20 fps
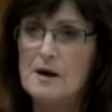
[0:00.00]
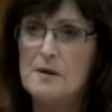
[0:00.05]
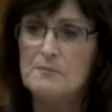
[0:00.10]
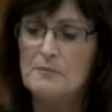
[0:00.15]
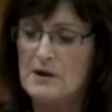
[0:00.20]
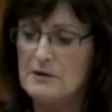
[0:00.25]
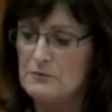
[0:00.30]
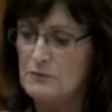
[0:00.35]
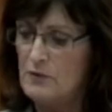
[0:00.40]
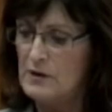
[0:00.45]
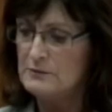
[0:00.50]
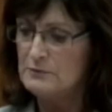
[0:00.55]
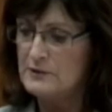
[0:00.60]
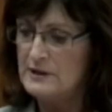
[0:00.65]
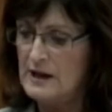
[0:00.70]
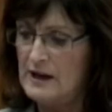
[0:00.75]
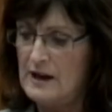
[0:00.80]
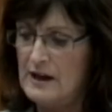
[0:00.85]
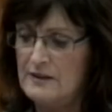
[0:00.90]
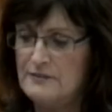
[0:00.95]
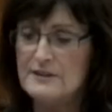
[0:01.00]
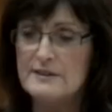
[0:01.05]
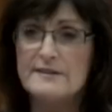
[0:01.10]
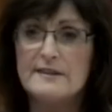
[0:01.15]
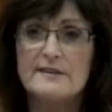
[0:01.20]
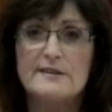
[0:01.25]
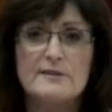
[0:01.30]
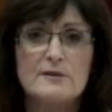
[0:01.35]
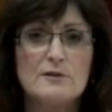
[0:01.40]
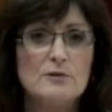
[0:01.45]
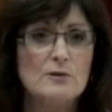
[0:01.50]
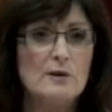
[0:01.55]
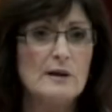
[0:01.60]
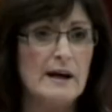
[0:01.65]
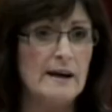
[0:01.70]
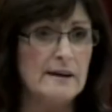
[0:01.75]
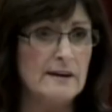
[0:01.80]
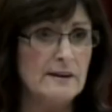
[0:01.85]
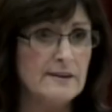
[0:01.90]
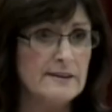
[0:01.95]
but what we have is a school
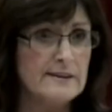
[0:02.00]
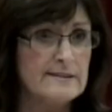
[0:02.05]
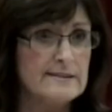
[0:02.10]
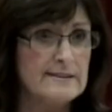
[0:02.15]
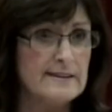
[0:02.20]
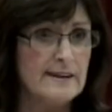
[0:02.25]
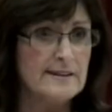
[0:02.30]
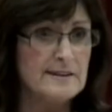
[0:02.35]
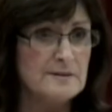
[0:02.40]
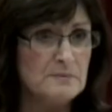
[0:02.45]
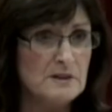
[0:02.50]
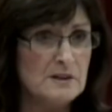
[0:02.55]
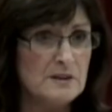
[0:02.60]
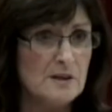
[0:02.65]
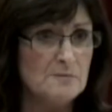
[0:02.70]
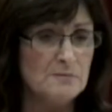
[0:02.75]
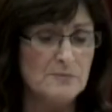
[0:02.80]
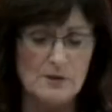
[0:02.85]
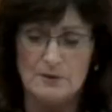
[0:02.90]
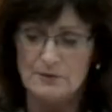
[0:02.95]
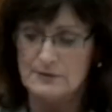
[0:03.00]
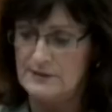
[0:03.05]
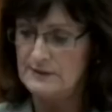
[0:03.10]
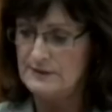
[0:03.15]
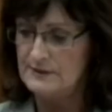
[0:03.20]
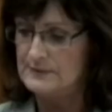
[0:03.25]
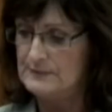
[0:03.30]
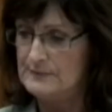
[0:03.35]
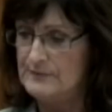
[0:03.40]
health assessment component.